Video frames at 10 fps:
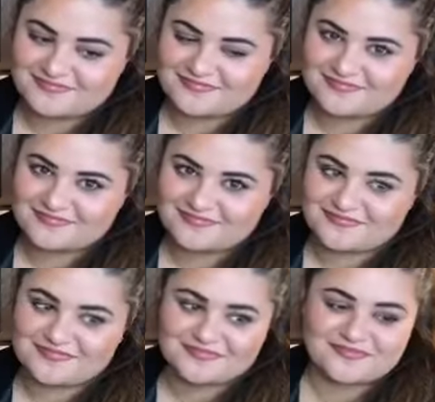
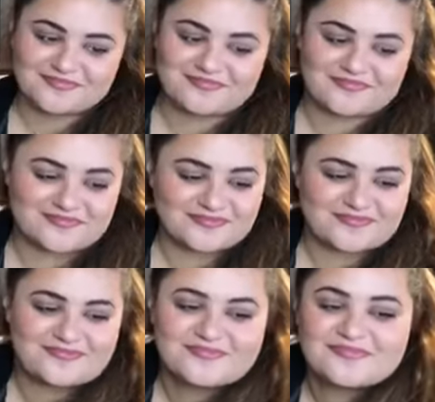
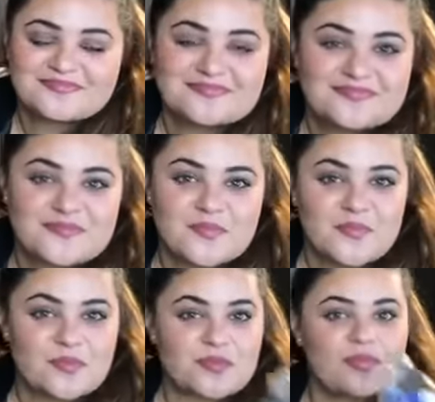
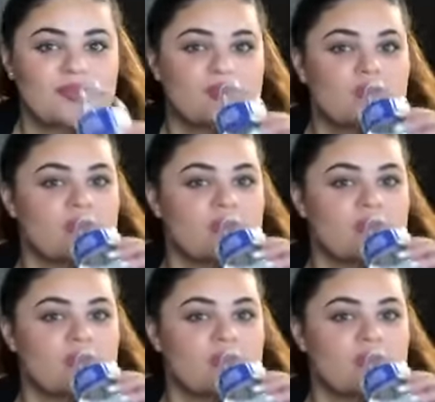(silent)